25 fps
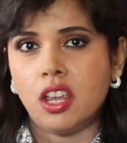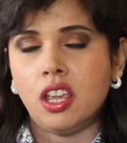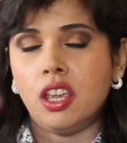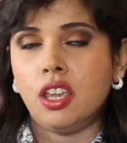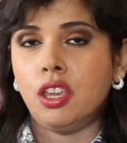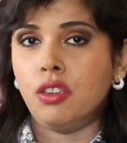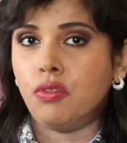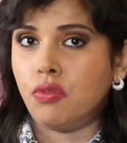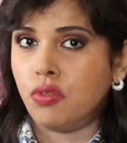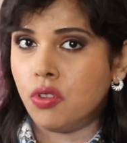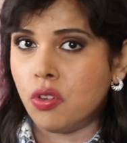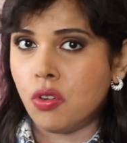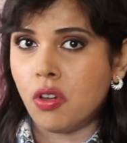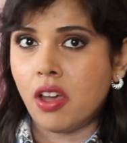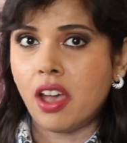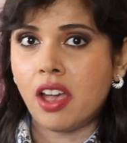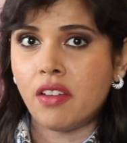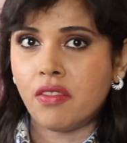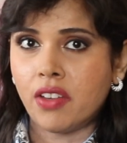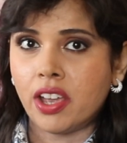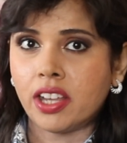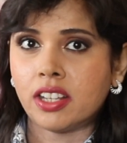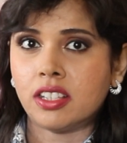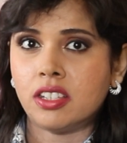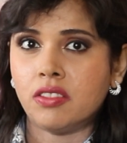If you have
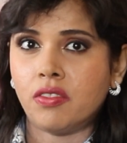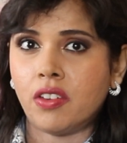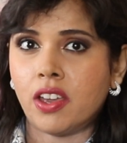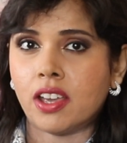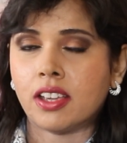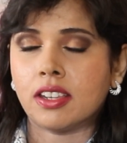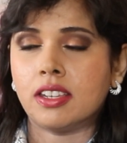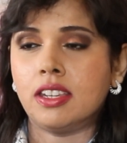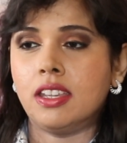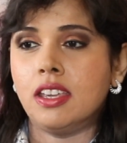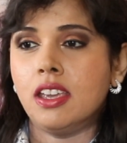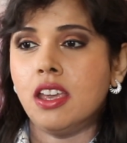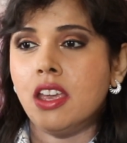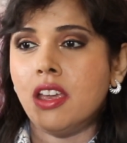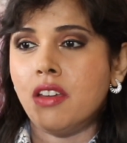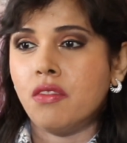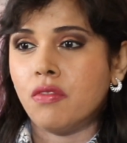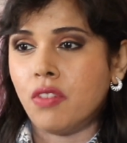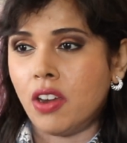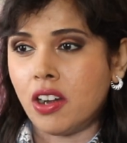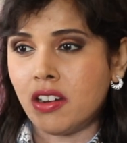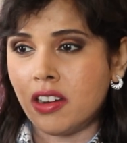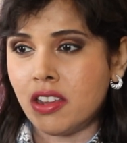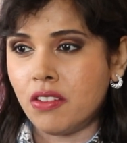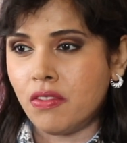active acne,
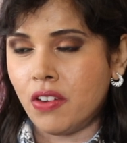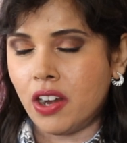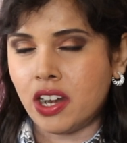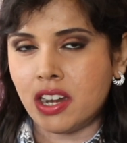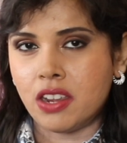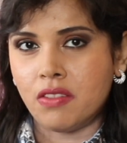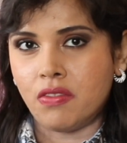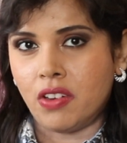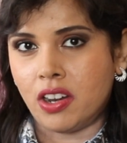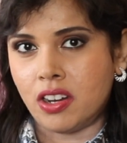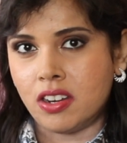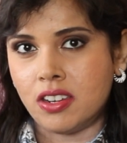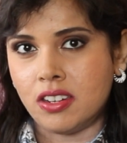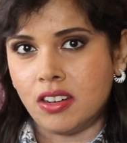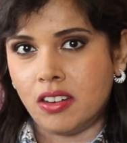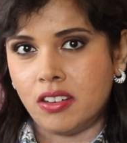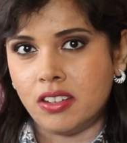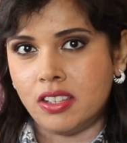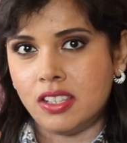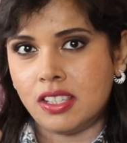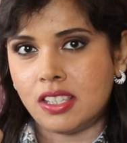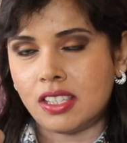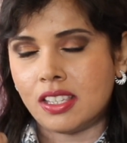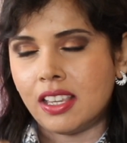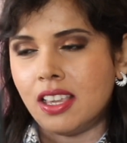very, very, very
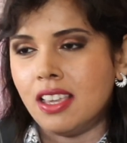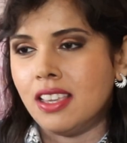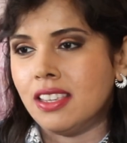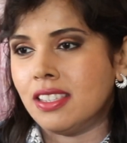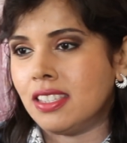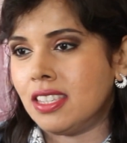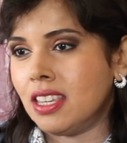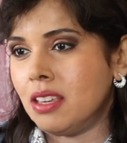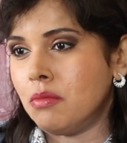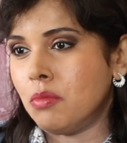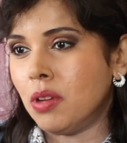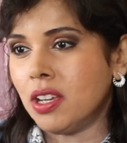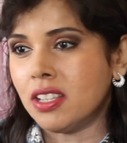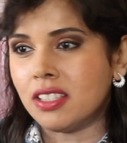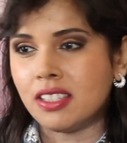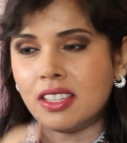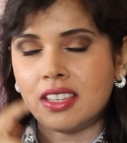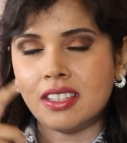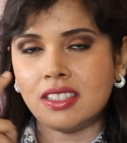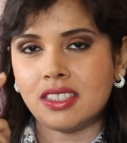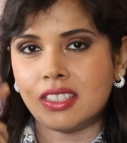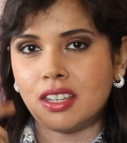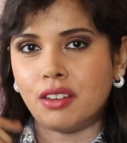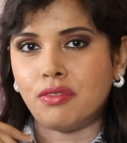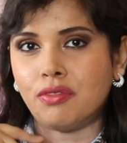nice. See, my
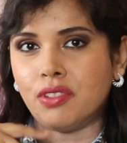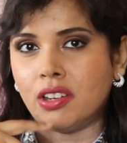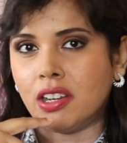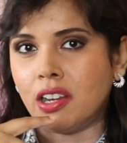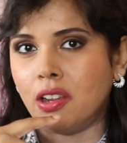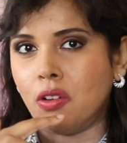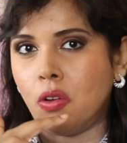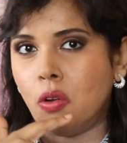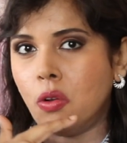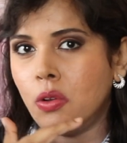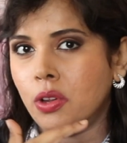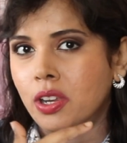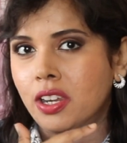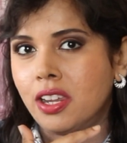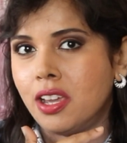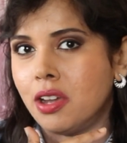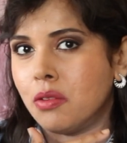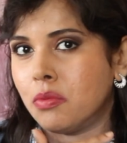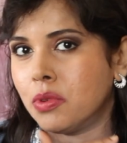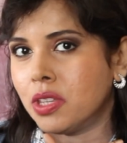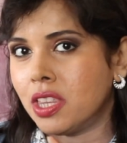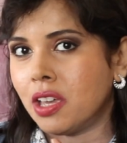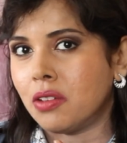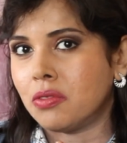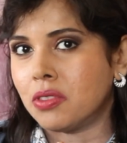skin's definitely oilier
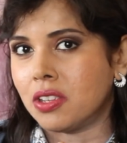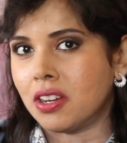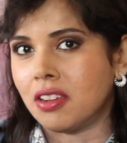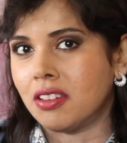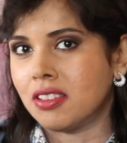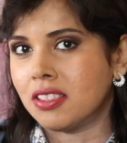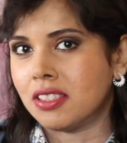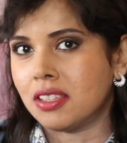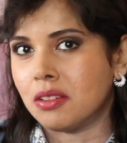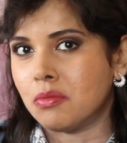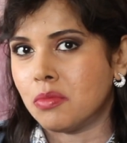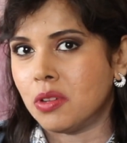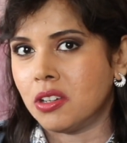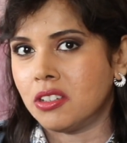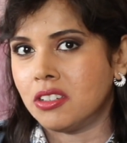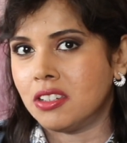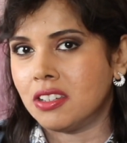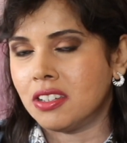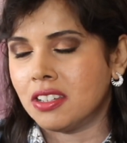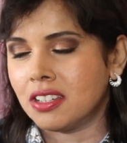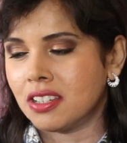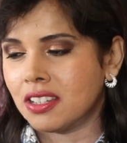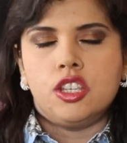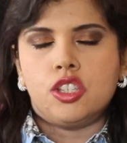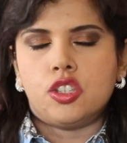without the niacinamide.
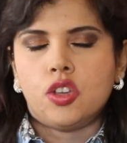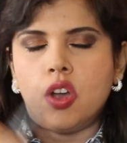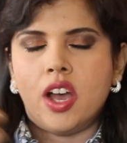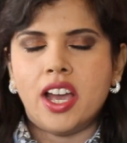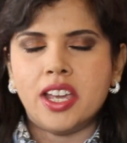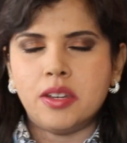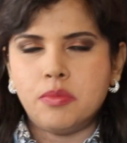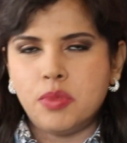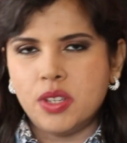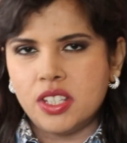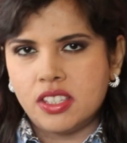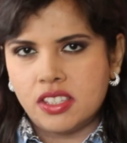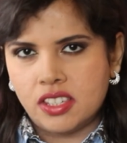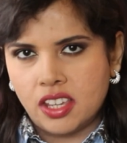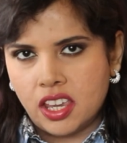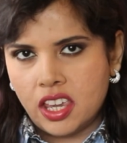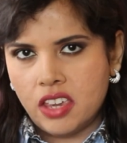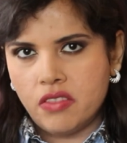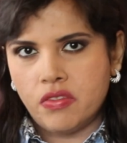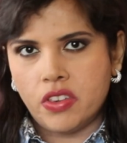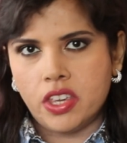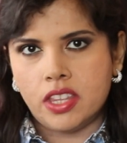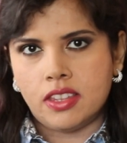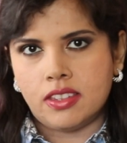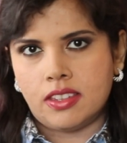So I've been
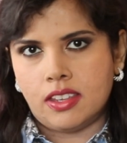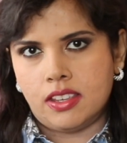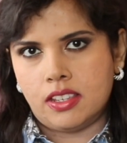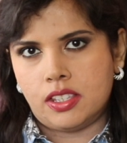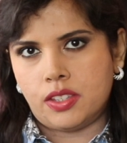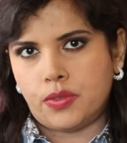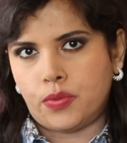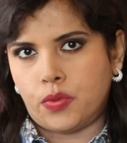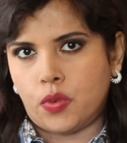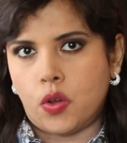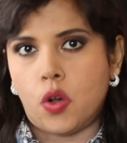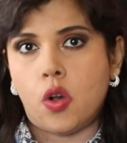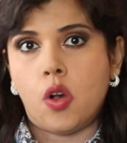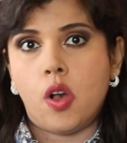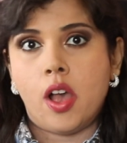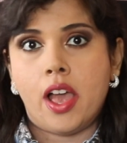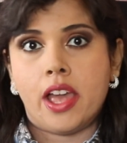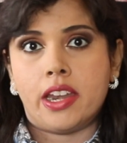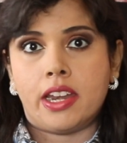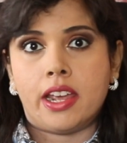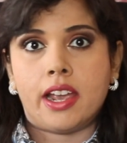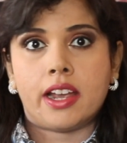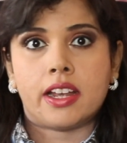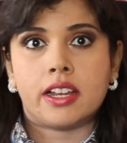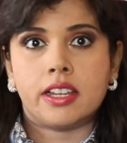saving this for
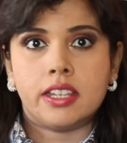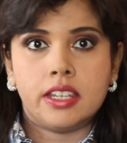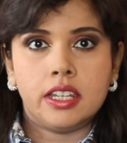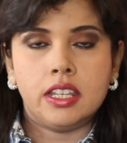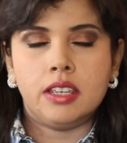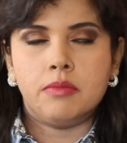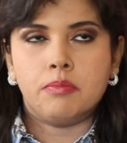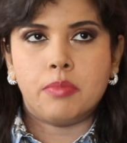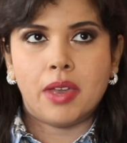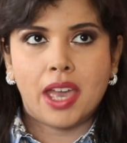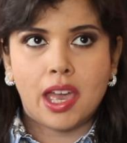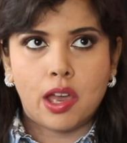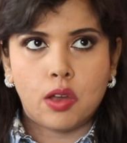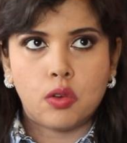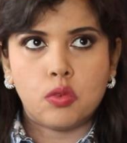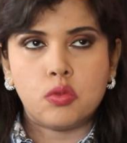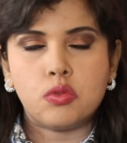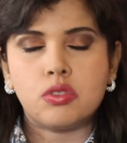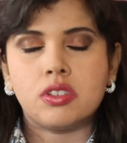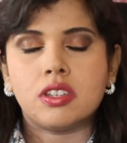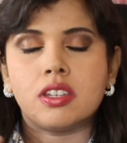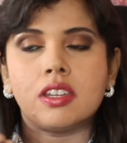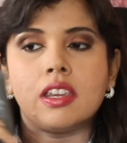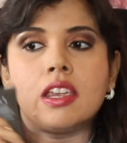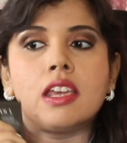an acne
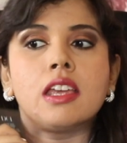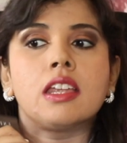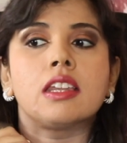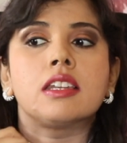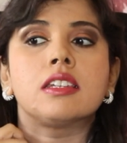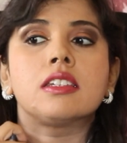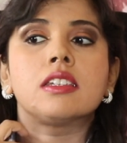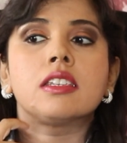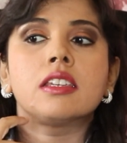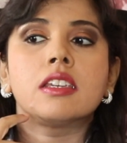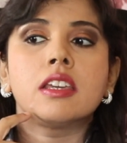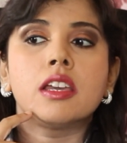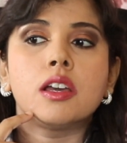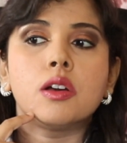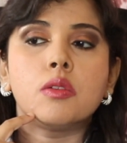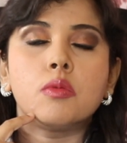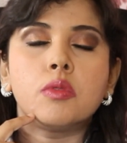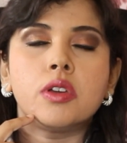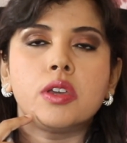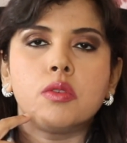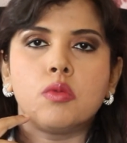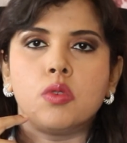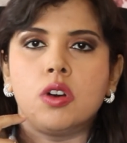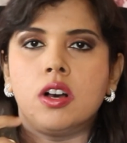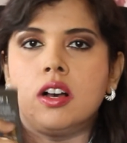bout, and here
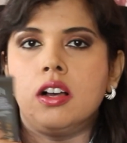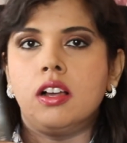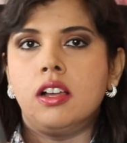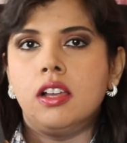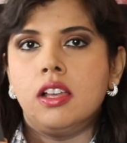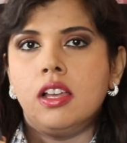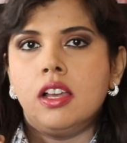we were.